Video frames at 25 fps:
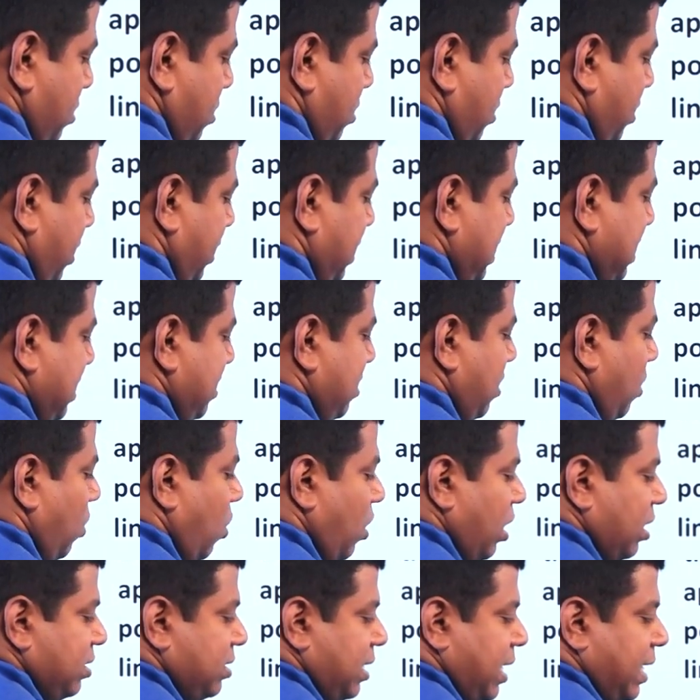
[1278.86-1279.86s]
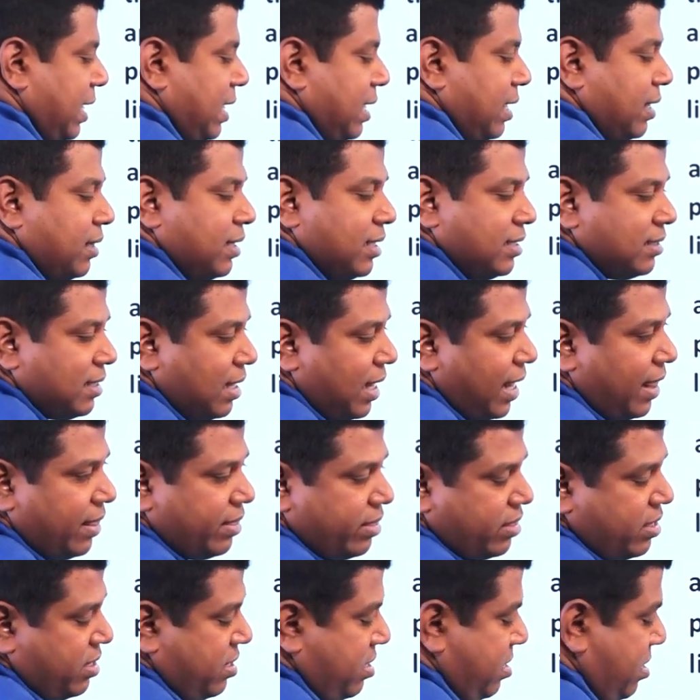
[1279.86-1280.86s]
right, this is the longer side, this is the
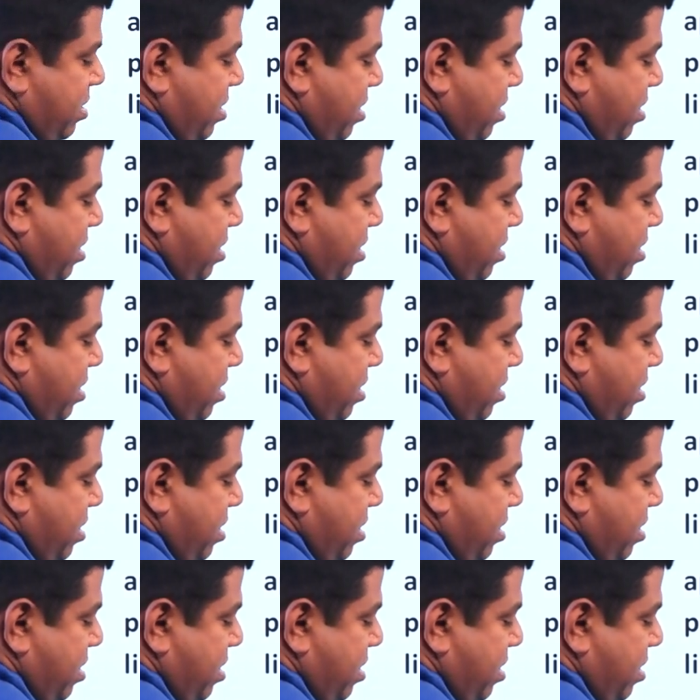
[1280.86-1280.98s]
length.